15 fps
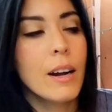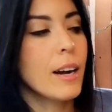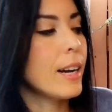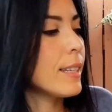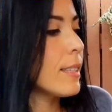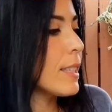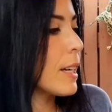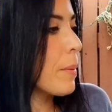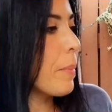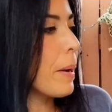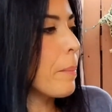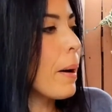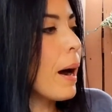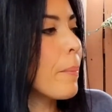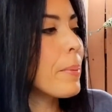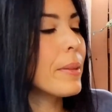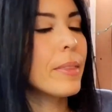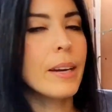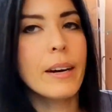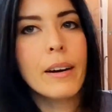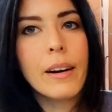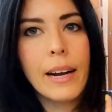I stick my pop in
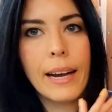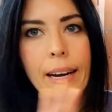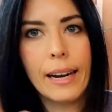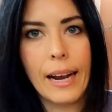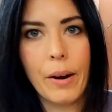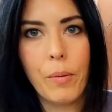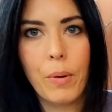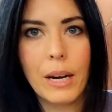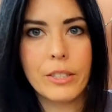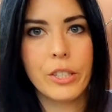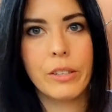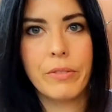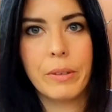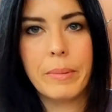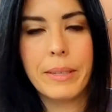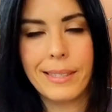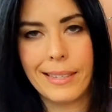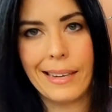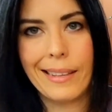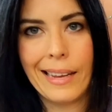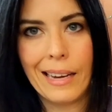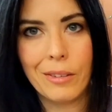there, and I watch it from
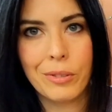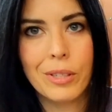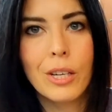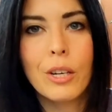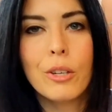inside the house.